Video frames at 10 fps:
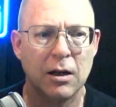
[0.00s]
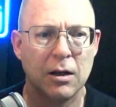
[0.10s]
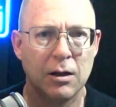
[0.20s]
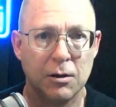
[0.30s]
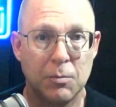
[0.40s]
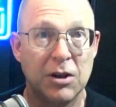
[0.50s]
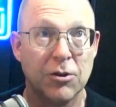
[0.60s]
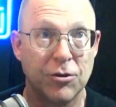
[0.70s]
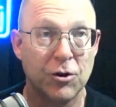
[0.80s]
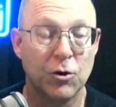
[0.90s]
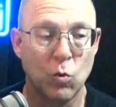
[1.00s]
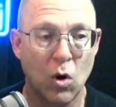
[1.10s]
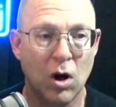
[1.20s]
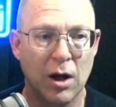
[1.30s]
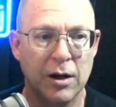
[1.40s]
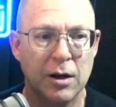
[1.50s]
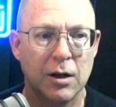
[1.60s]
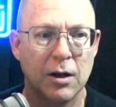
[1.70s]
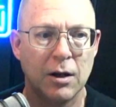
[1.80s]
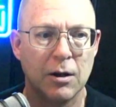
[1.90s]
It'd be the third one.
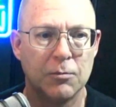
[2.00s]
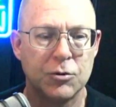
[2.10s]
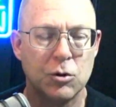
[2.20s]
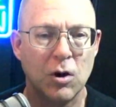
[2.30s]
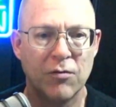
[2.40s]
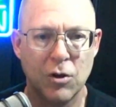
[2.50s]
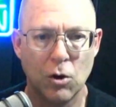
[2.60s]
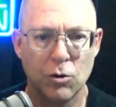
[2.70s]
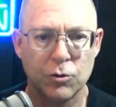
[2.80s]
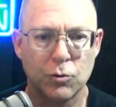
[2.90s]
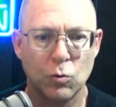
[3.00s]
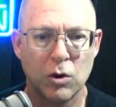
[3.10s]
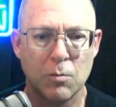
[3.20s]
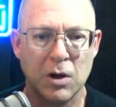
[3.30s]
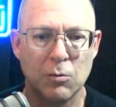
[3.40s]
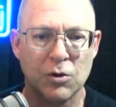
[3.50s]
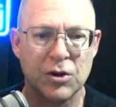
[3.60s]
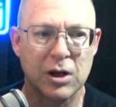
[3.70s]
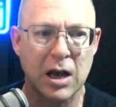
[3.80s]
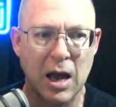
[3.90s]
Two of those would have been with
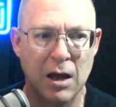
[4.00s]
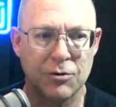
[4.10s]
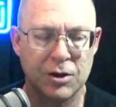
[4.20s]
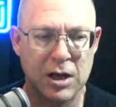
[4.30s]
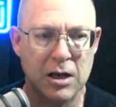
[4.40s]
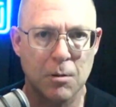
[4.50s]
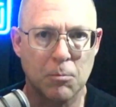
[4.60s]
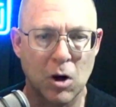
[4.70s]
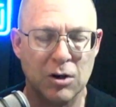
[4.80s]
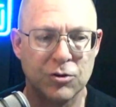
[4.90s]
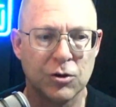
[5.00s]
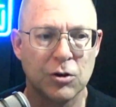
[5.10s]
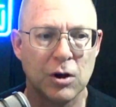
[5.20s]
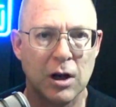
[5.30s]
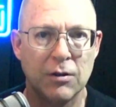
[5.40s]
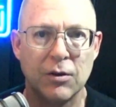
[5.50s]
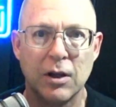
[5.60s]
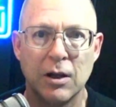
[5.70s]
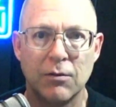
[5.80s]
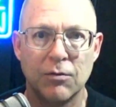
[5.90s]
the county appraiser, and
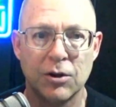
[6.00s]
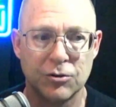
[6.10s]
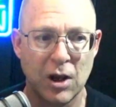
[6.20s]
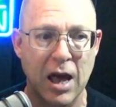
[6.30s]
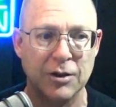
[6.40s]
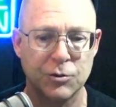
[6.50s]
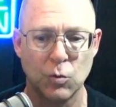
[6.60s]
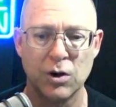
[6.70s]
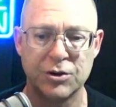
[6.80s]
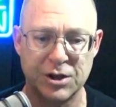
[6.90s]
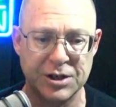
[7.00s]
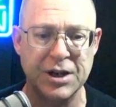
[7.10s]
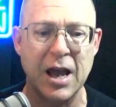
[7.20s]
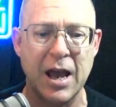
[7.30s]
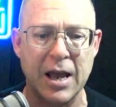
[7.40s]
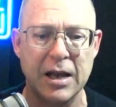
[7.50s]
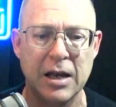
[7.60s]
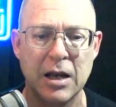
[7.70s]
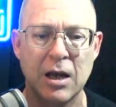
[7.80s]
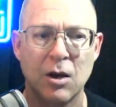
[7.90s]
then this last one today
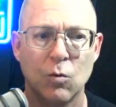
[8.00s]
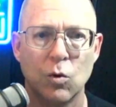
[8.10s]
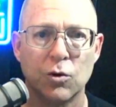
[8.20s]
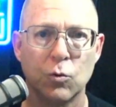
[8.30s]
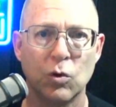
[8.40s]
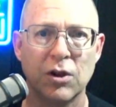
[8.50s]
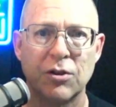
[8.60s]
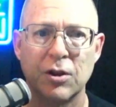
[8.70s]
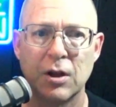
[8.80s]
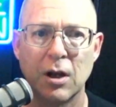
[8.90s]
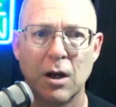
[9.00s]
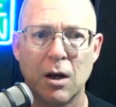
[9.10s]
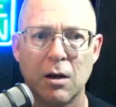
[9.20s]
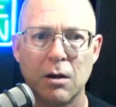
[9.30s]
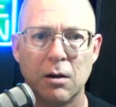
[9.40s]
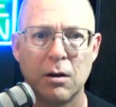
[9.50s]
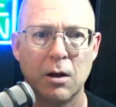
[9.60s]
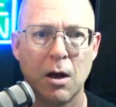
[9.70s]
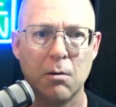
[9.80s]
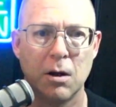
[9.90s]
was with an
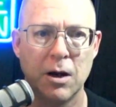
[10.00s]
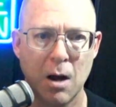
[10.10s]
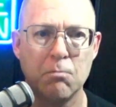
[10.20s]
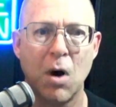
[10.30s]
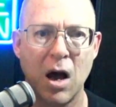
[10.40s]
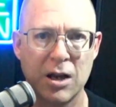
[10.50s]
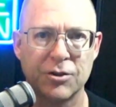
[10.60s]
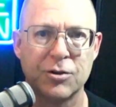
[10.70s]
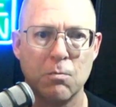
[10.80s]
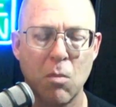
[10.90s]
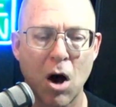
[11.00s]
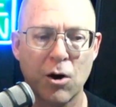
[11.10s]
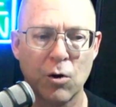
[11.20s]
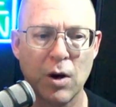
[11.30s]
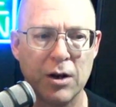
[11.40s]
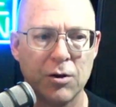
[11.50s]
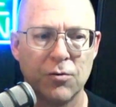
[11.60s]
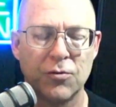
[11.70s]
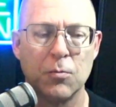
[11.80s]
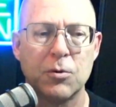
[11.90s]
unbiased moderator
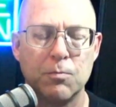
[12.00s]
from